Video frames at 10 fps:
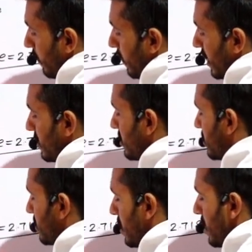
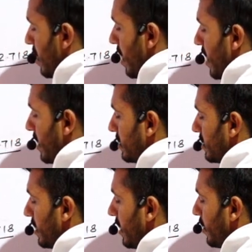plus x
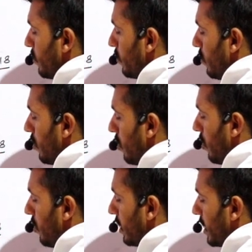into
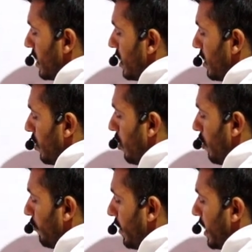log e
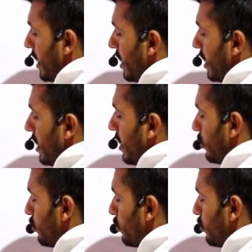of a